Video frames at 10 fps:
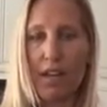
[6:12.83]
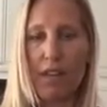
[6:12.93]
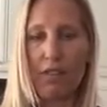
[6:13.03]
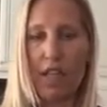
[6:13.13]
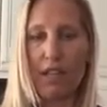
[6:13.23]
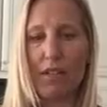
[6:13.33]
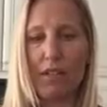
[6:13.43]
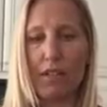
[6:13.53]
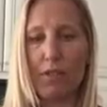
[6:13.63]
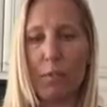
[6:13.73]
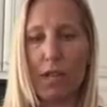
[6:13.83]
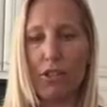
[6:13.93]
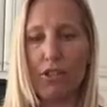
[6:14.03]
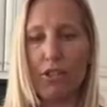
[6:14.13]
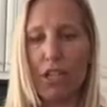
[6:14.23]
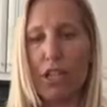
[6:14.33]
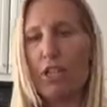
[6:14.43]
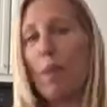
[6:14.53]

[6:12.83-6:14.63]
of lettuce, of spinach. You